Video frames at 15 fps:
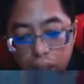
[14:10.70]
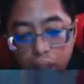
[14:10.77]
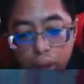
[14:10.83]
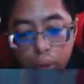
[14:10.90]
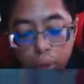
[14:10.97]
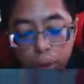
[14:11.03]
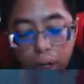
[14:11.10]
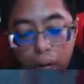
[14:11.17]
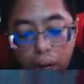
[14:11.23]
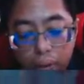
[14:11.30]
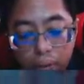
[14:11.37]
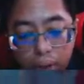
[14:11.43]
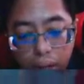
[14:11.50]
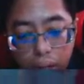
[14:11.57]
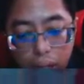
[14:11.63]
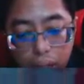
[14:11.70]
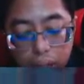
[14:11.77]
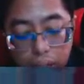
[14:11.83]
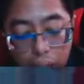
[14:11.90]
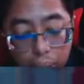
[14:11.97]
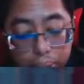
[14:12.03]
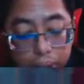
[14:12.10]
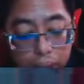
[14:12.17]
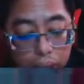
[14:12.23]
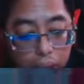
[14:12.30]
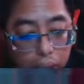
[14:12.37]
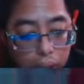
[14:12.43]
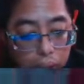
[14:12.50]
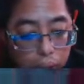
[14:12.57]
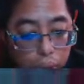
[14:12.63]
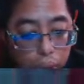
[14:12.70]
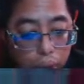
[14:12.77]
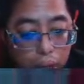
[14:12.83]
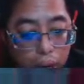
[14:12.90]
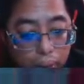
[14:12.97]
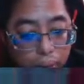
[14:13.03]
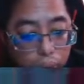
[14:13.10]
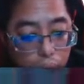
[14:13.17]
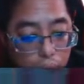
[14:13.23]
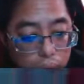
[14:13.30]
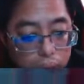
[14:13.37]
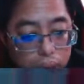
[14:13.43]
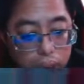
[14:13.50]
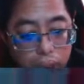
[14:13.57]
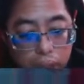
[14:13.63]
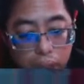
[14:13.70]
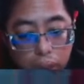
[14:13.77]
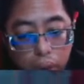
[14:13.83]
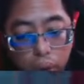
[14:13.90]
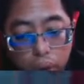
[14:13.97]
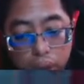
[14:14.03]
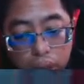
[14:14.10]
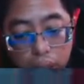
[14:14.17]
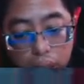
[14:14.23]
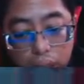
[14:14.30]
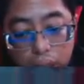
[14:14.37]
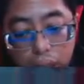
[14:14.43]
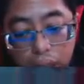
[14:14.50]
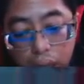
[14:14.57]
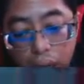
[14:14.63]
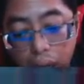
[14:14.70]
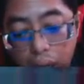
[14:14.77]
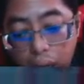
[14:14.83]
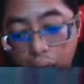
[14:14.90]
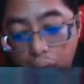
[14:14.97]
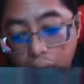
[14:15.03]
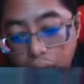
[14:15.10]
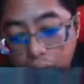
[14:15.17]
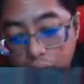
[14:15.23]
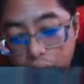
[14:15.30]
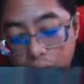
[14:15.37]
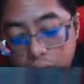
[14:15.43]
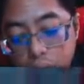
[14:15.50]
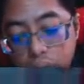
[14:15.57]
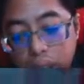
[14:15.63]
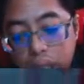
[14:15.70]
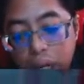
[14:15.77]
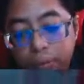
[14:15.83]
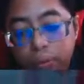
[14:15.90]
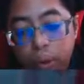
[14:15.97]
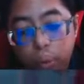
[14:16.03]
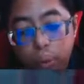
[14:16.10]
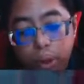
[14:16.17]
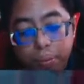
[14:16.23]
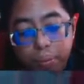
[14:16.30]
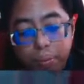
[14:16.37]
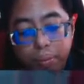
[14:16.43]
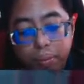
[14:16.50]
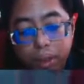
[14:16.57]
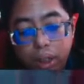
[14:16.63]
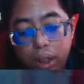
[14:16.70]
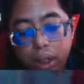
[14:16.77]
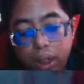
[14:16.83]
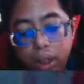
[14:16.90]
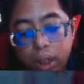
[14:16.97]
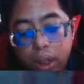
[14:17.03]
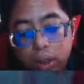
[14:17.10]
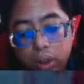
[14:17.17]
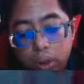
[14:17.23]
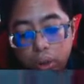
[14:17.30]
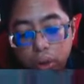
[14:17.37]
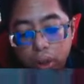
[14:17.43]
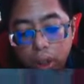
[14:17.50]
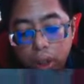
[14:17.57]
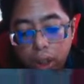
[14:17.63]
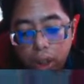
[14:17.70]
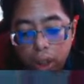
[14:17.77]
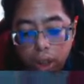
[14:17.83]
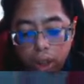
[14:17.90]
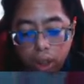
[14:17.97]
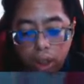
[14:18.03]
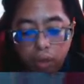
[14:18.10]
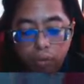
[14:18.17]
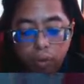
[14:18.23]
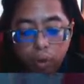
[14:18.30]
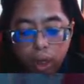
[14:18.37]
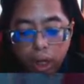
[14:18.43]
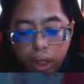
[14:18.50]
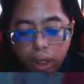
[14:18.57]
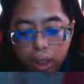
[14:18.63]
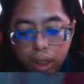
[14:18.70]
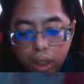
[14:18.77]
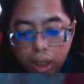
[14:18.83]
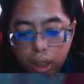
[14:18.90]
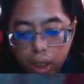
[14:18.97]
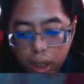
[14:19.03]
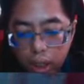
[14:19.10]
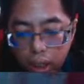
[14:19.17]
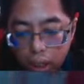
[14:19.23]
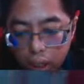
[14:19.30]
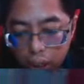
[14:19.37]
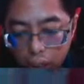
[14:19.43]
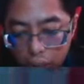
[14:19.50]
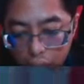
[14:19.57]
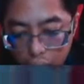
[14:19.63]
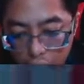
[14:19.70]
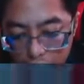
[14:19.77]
don't have stems, don't have roots, no seeds, and there's no xylem phloem. So if you look at the